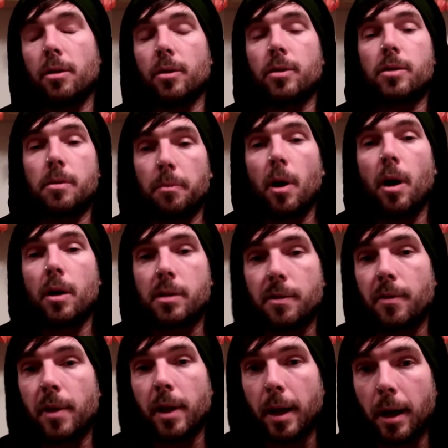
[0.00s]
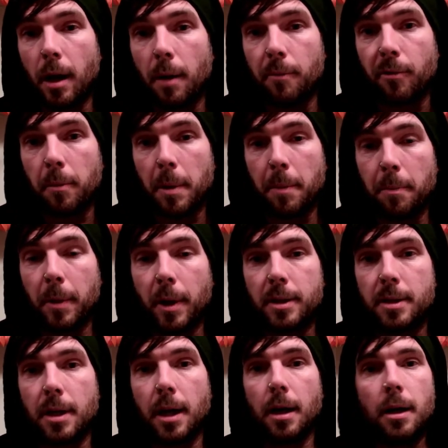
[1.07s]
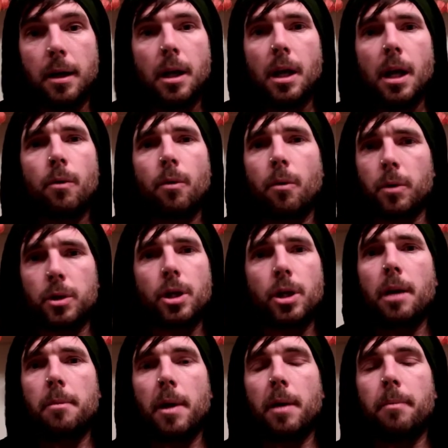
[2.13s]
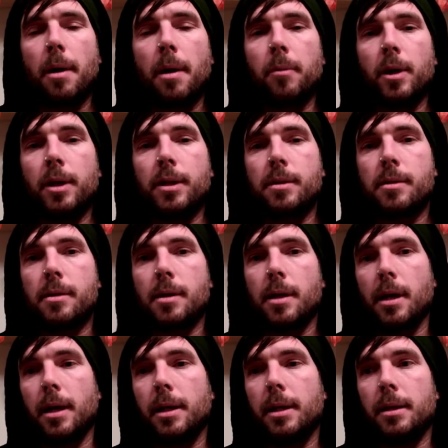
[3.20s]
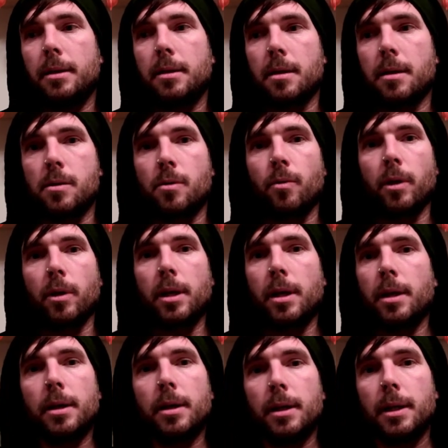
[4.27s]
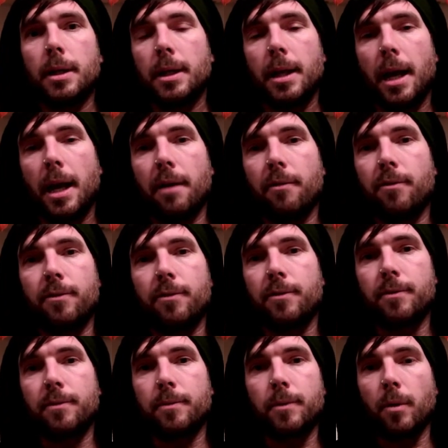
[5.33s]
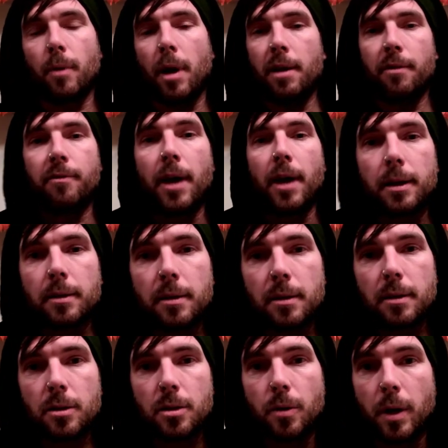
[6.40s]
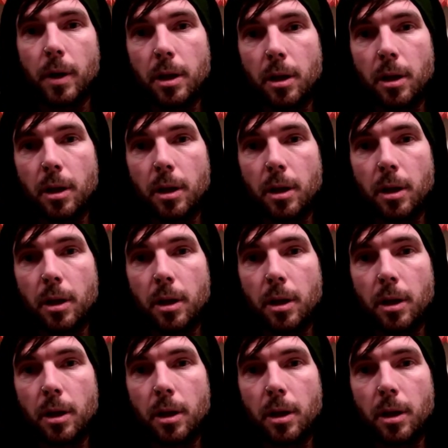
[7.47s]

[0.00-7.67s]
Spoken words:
There's some positive that can come from it, but when we're trying to make memories, it doesn't really have the right effect to it.